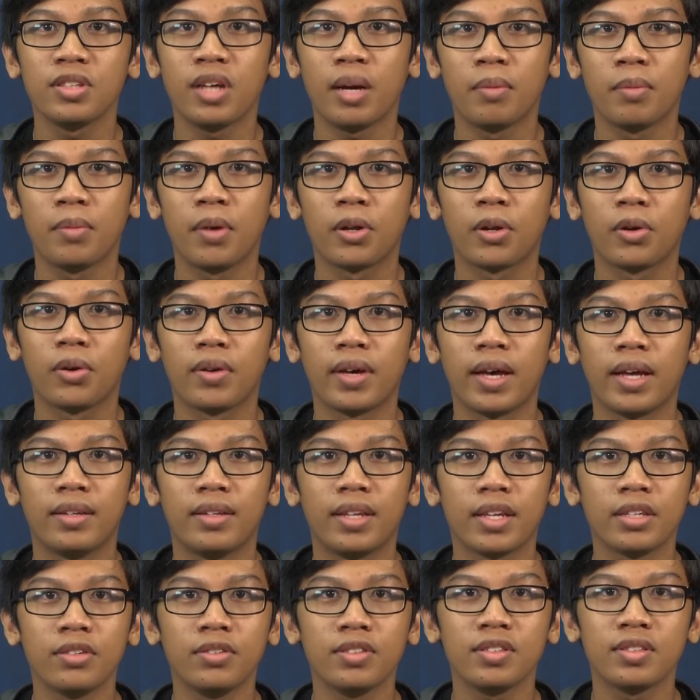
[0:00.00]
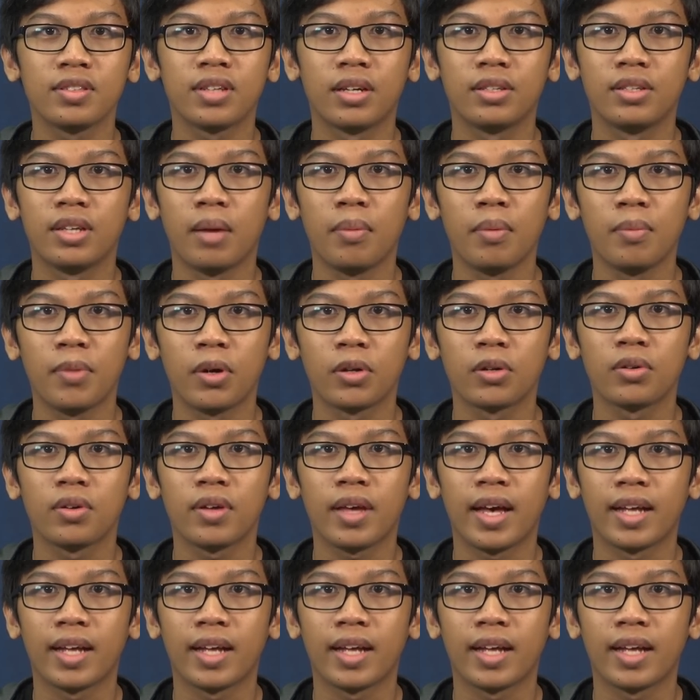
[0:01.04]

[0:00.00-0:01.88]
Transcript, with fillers: Yamamoto at nicholas.yamamoto